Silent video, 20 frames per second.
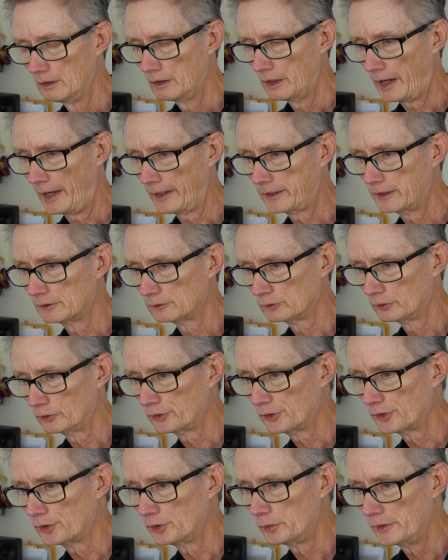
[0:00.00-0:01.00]
I could look
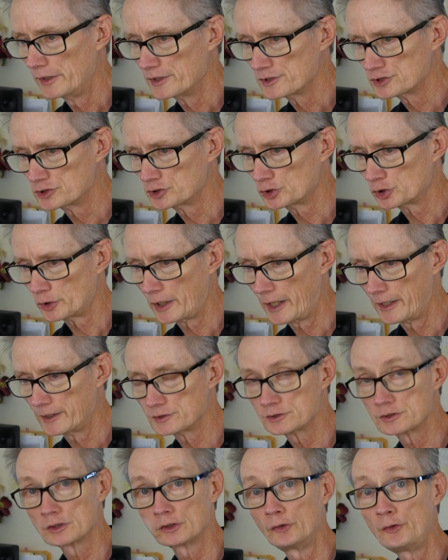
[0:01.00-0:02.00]
through his
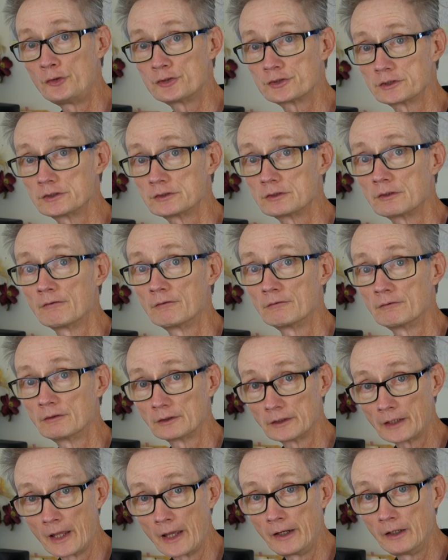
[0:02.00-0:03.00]
translucent
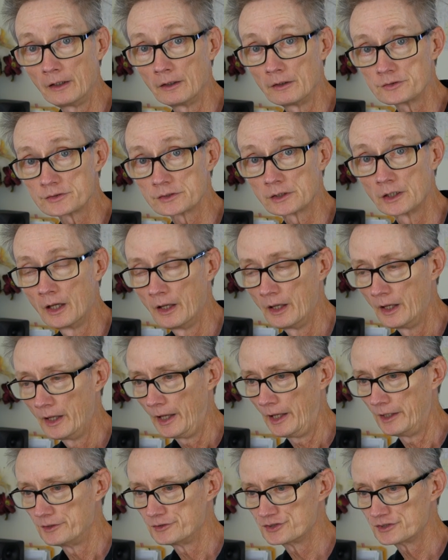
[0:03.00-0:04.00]
layers
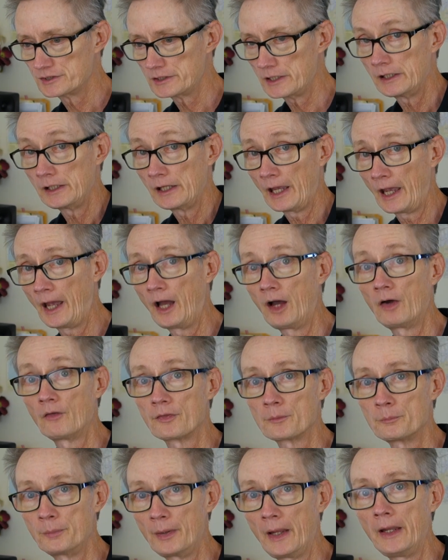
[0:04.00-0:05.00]
and see how
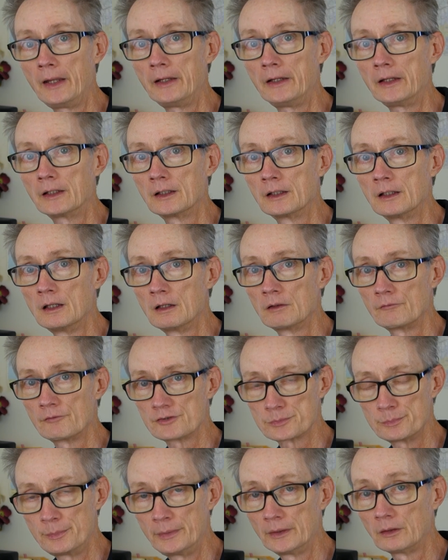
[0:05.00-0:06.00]
the painting
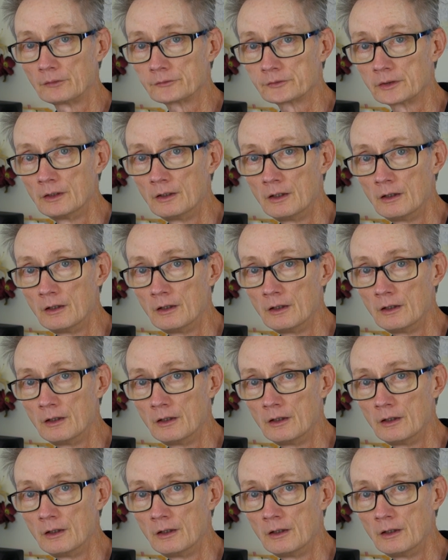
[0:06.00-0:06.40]
was built